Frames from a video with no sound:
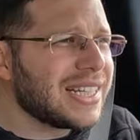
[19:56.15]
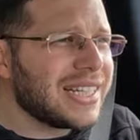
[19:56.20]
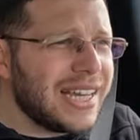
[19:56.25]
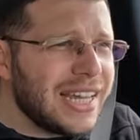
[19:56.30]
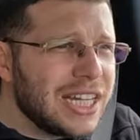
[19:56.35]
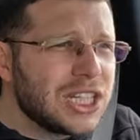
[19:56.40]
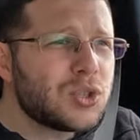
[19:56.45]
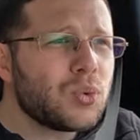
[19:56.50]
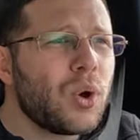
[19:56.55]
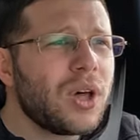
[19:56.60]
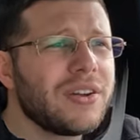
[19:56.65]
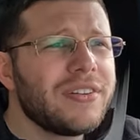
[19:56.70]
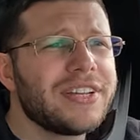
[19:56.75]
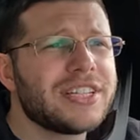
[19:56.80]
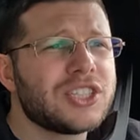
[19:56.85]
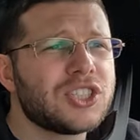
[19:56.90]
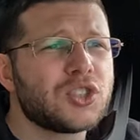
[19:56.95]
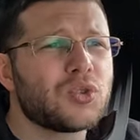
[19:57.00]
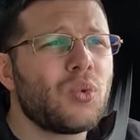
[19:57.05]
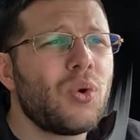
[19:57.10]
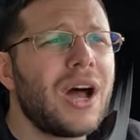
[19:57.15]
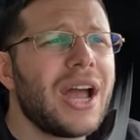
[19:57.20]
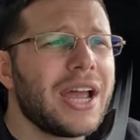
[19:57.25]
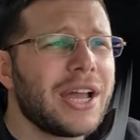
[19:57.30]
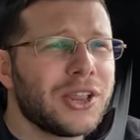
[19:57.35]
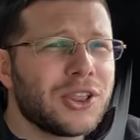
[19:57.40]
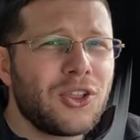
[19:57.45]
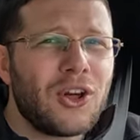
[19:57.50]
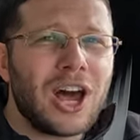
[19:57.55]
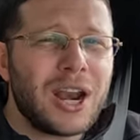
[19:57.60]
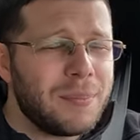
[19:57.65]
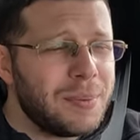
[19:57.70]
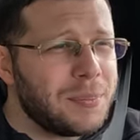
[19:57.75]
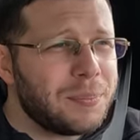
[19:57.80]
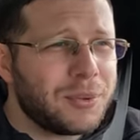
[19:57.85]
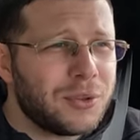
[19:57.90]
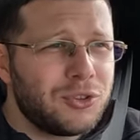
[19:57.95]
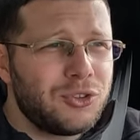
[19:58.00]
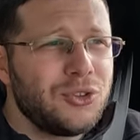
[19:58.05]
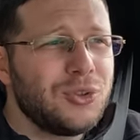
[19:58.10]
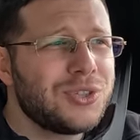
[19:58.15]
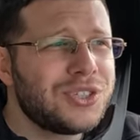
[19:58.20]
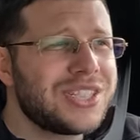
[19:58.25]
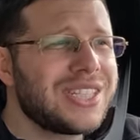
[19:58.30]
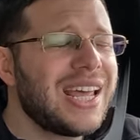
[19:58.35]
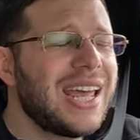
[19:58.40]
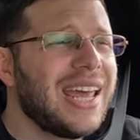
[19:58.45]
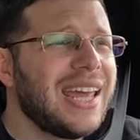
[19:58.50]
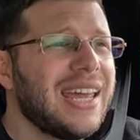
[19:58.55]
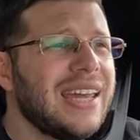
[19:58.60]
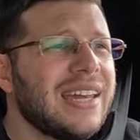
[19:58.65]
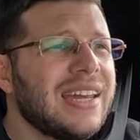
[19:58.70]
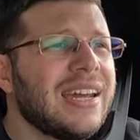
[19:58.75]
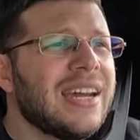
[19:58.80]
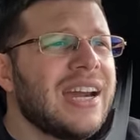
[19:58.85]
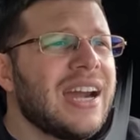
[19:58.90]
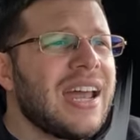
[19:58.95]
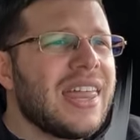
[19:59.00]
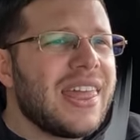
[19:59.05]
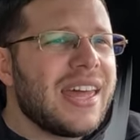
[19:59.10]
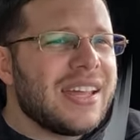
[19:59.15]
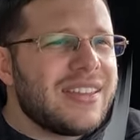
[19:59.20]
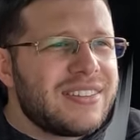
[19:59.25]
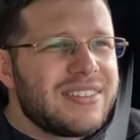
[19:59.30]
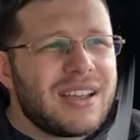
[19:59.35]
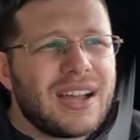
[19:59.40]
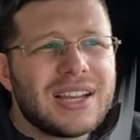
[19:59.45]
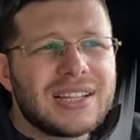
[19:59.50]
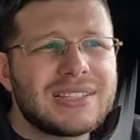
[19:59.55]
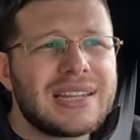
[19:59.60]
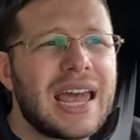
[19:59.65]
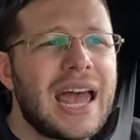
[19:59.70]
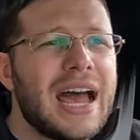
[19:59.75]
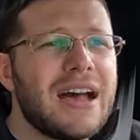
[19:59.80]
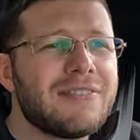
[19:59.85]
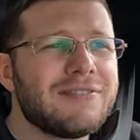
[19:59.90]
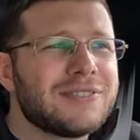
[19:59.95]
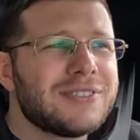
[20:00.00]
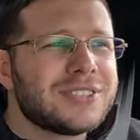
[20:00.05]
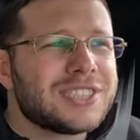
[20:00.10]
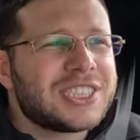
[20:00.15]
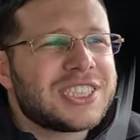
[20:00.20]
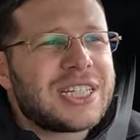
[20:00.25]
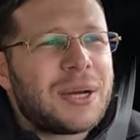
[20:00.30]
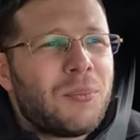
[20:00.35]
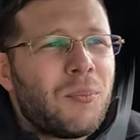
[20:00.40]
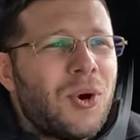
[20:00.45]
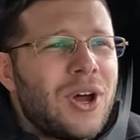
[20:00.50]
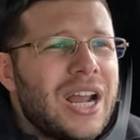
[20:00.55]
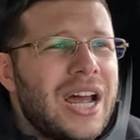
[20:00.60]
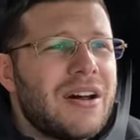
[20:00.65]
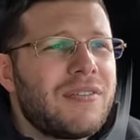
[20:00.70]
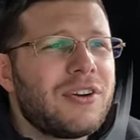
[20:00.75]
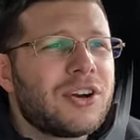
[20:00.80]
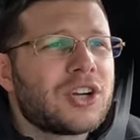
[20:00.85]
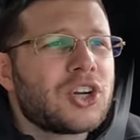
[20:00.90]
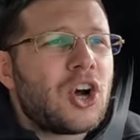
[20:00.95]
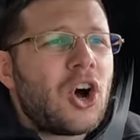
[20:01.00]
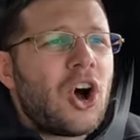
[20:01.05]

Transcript: That is one of the reasons why a lot of people do say that it does have somewhat of a